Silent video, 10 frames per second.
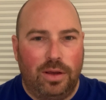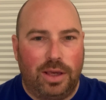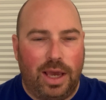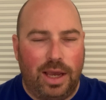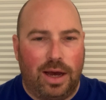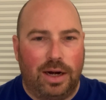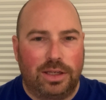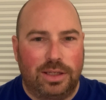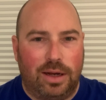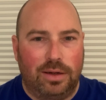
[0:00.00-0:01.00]
chaotic
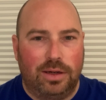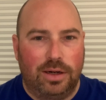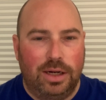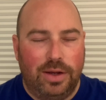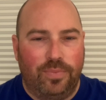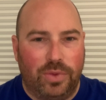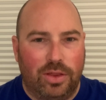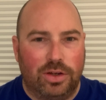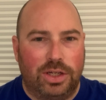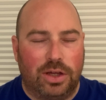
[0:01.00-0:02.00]
soccer. And
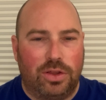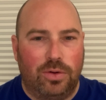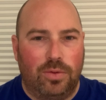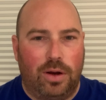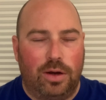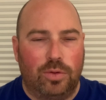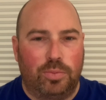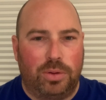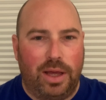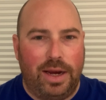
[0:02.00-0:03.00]
there's nothing wrong with
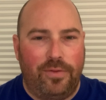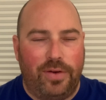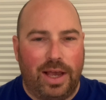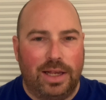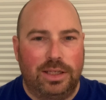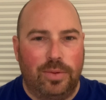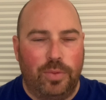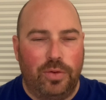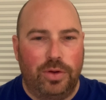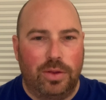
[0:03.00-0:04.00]
playing fast and
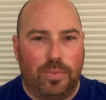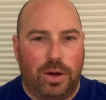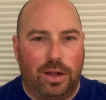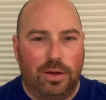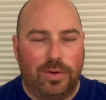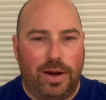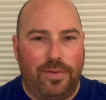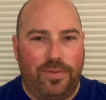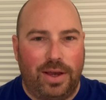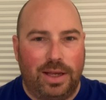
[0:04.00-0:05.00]
moving the ball
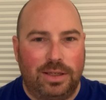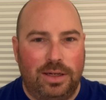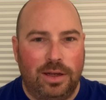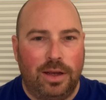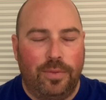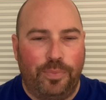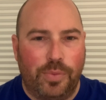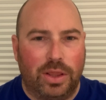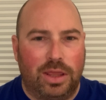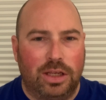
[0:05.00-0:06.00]
around fast,
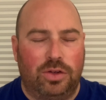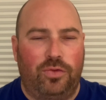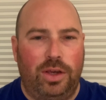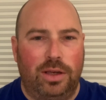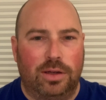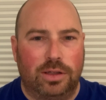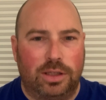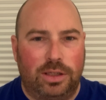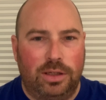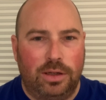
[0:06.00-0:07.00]
but this
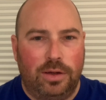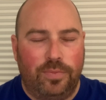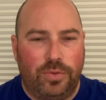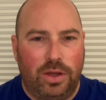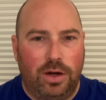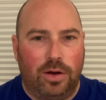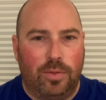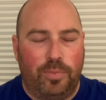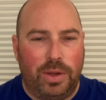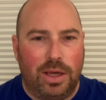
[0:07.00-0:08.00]
feels,
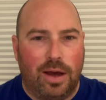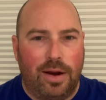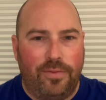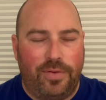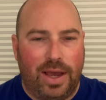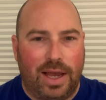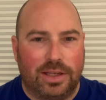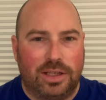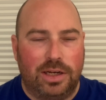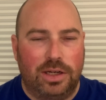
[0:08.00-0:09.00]
beyond
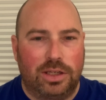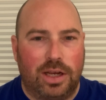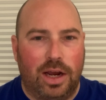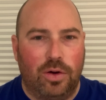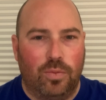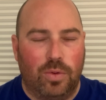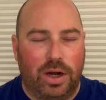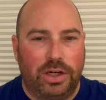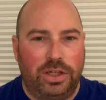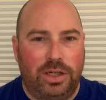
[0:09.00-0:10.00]
fast and just kind of
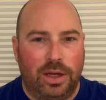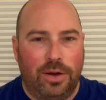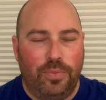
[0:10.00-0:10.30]
rushed.